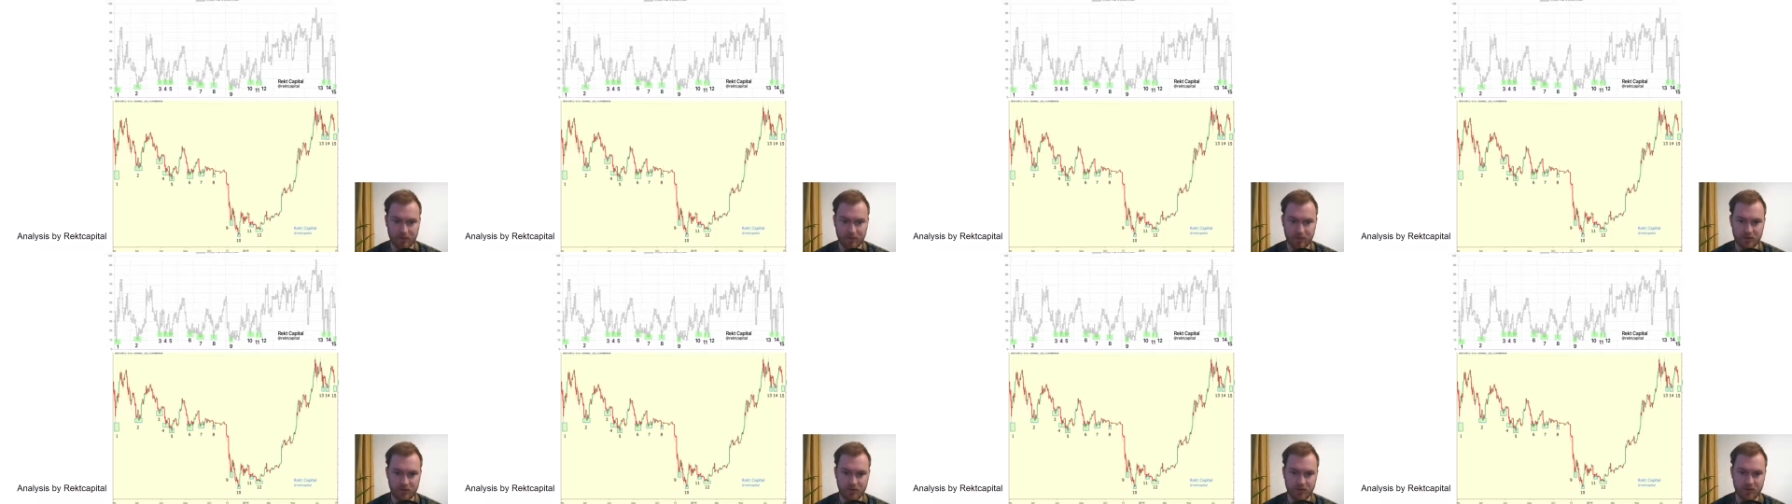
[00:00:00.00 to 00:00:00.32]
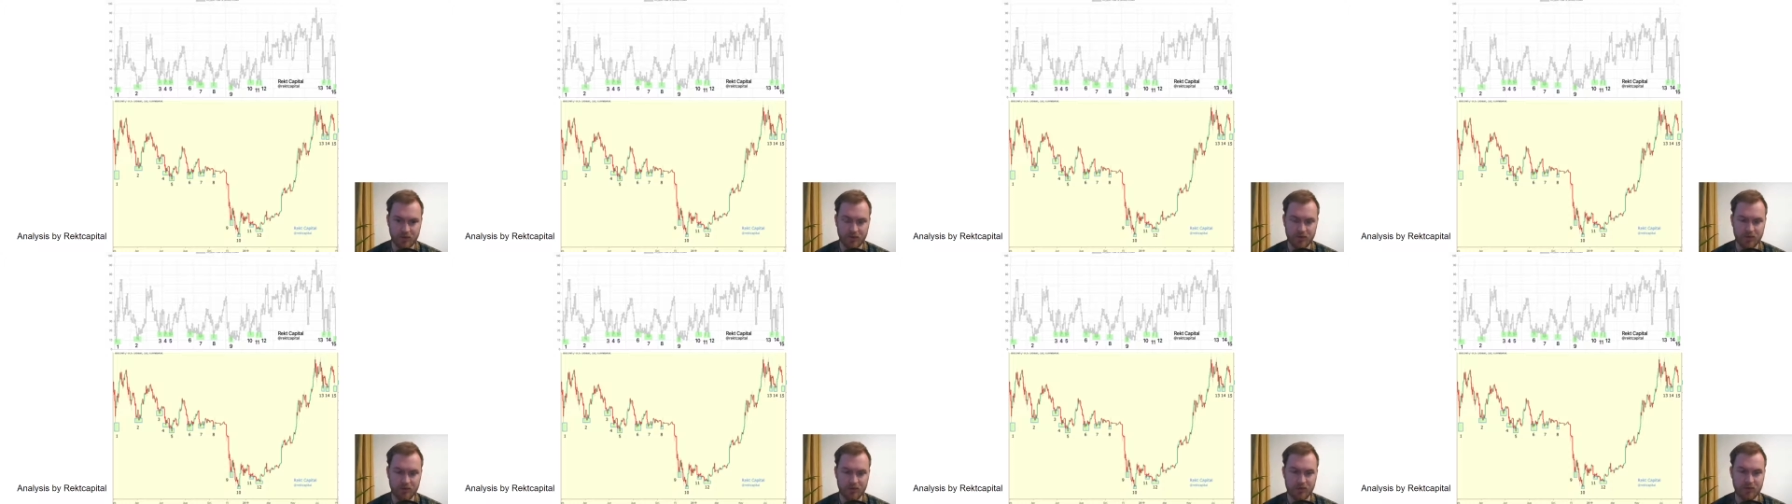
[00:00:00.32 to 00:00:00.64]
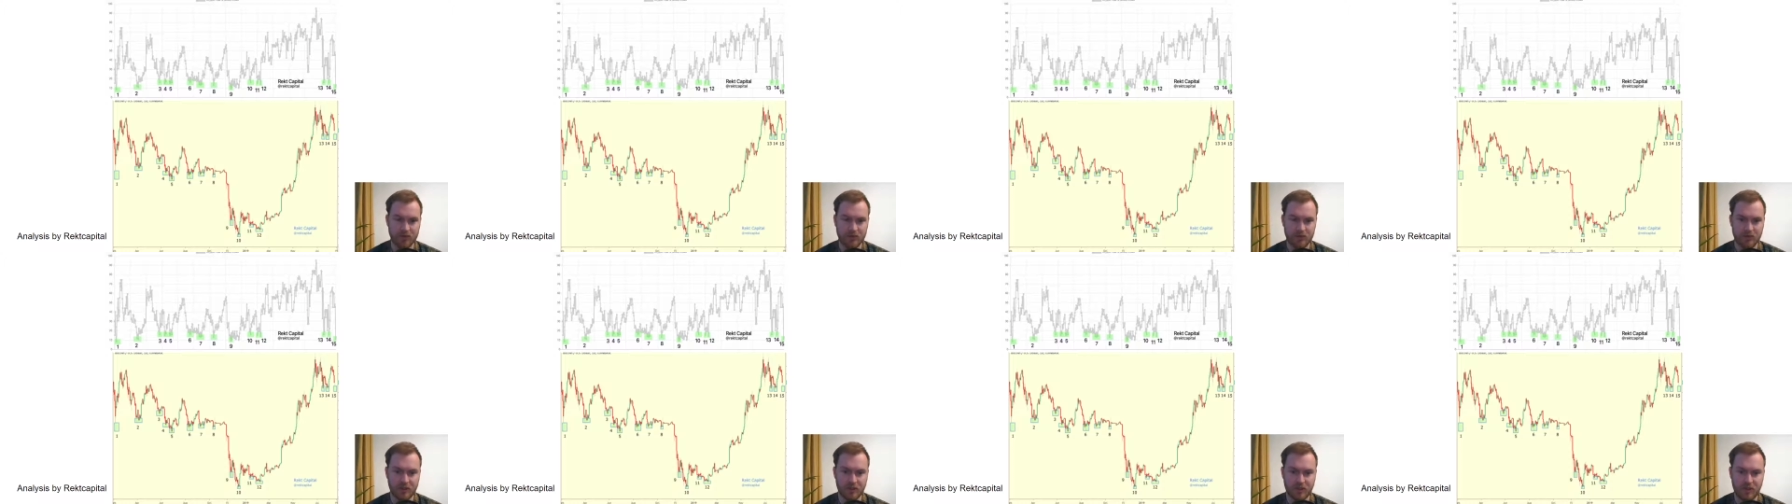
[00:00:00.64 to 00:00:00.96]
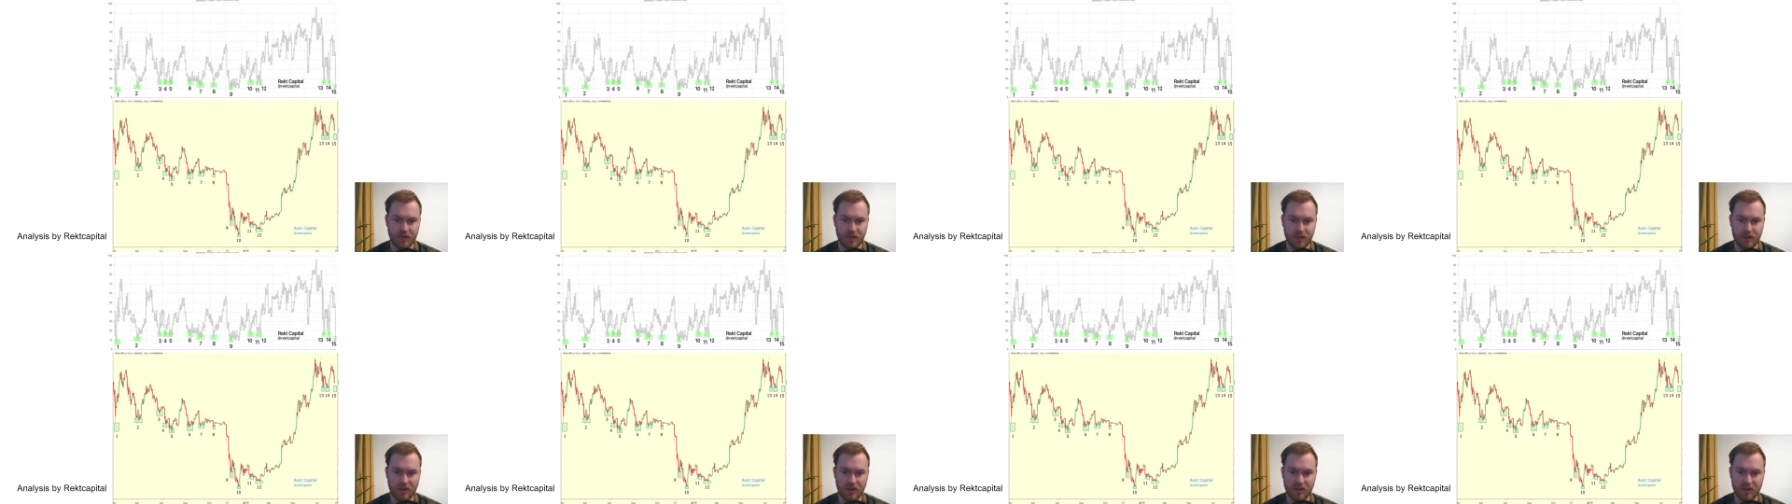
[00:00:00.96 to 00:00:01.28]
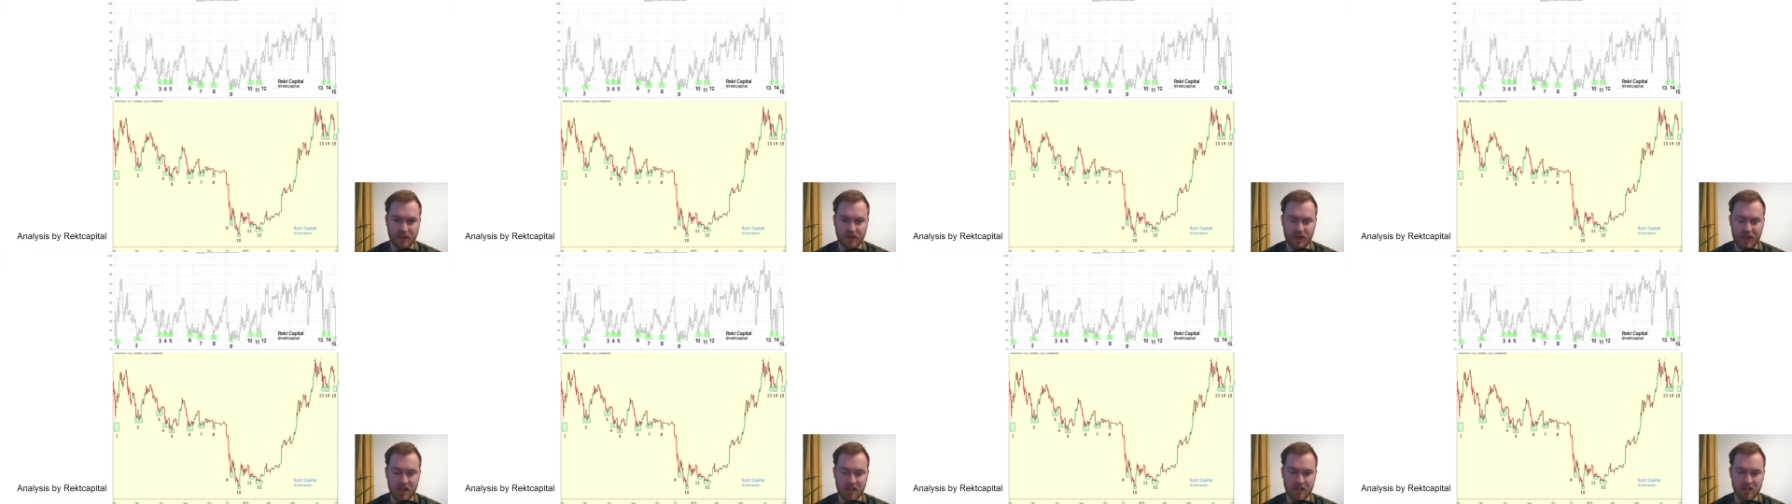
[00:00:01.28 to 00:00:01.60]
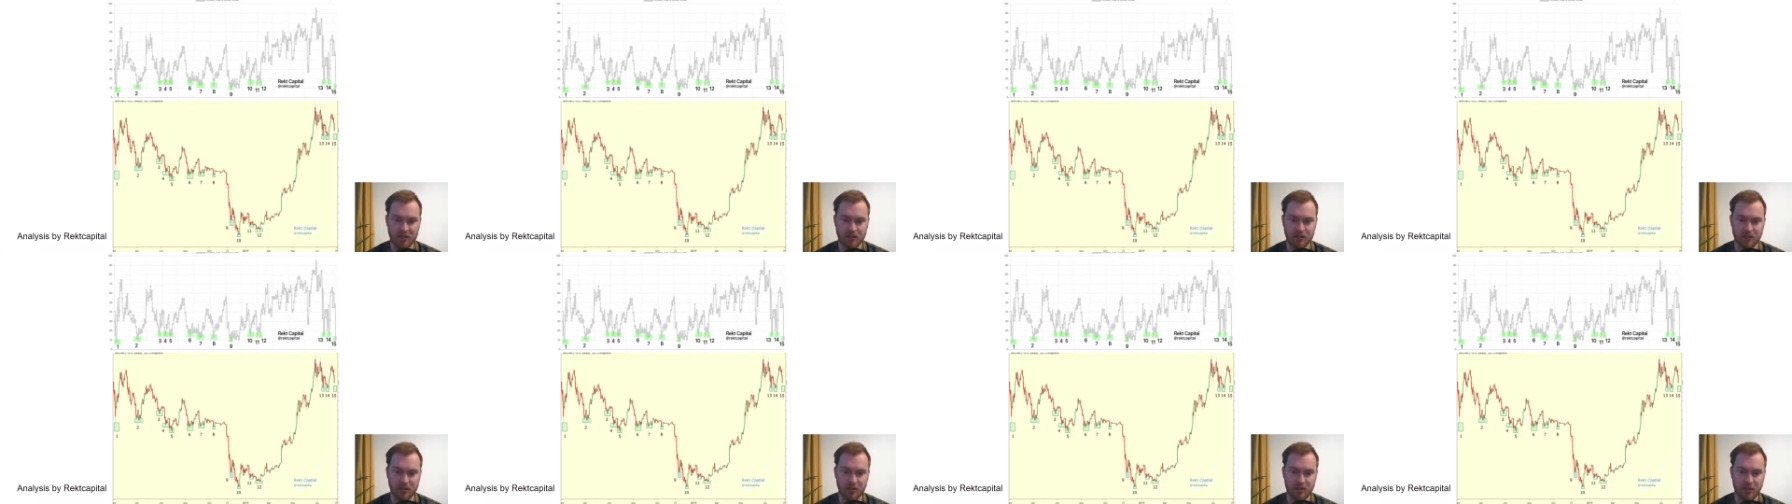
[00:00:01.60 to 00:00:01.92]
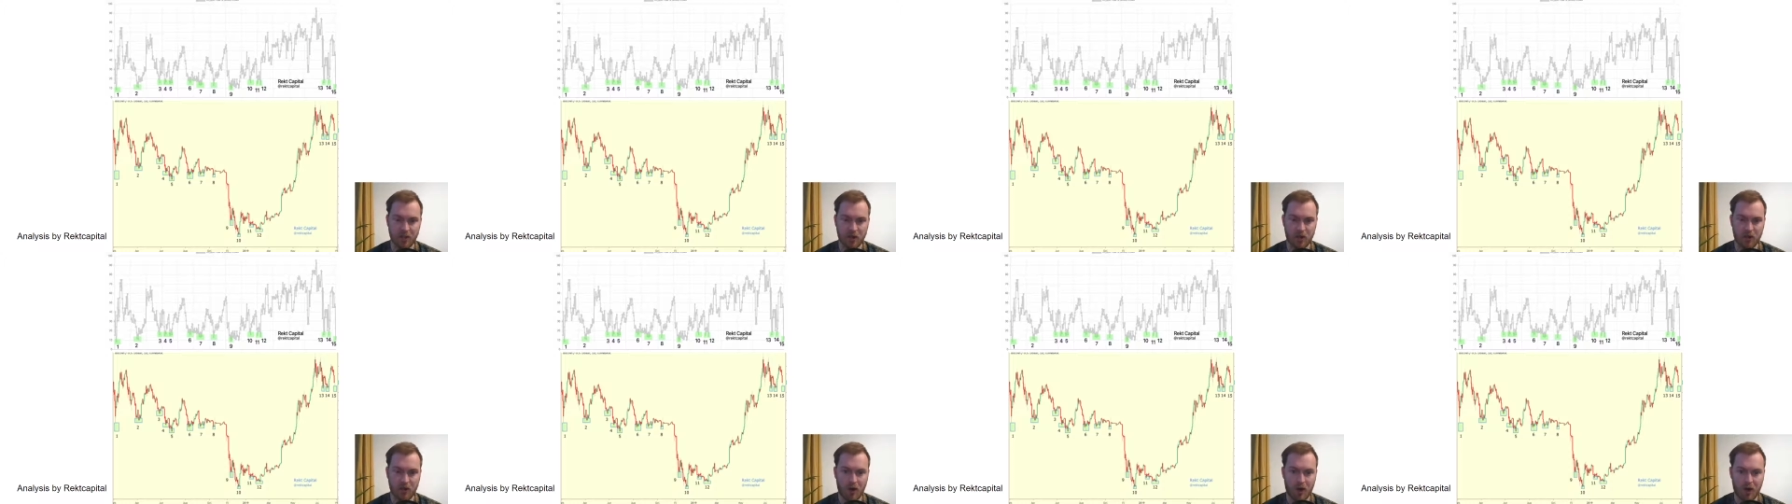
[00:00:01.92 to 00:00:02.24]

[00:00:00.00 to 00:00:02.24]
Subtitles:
is just an indication with no